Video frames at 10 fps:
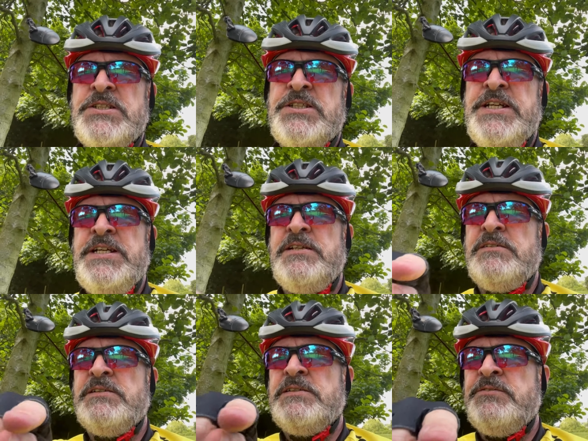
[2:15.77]
see
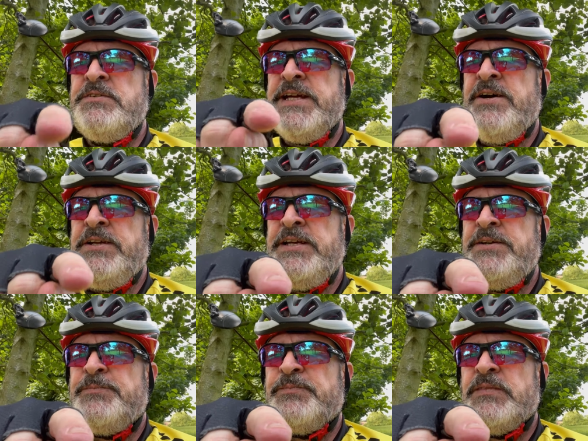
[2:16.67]
down
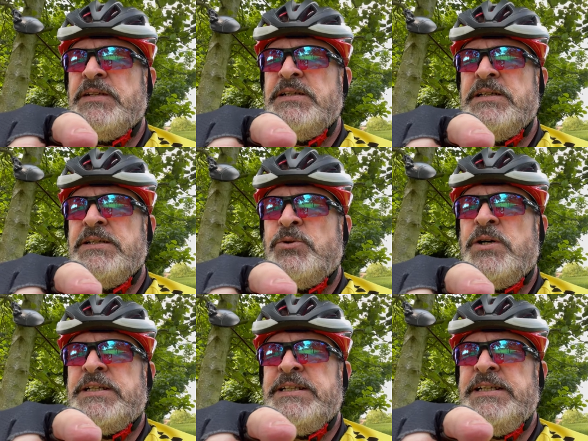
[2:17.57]
here
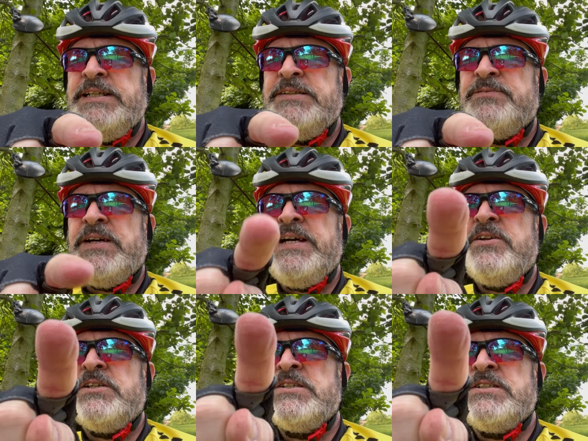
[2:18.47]
quite clearly, and
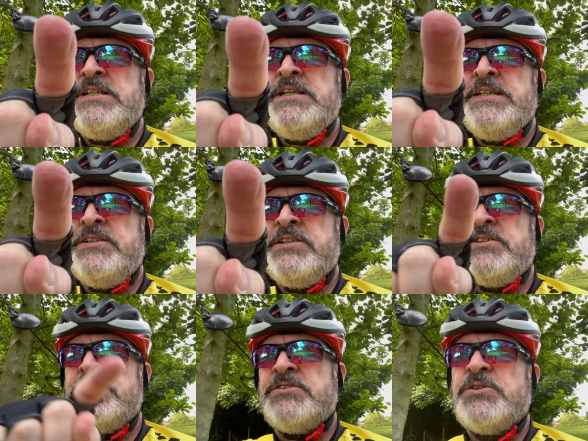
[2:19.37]
I can see in the
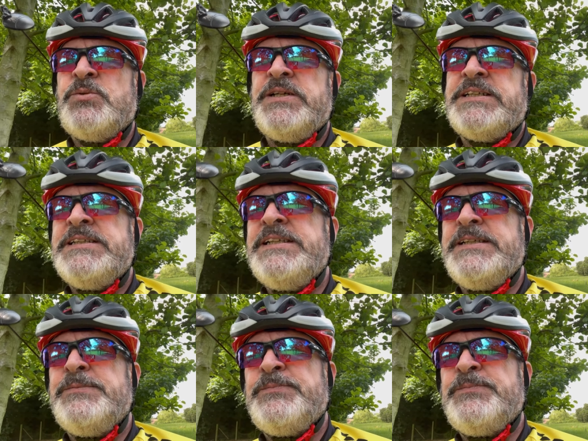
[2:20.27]
distance quite clearly.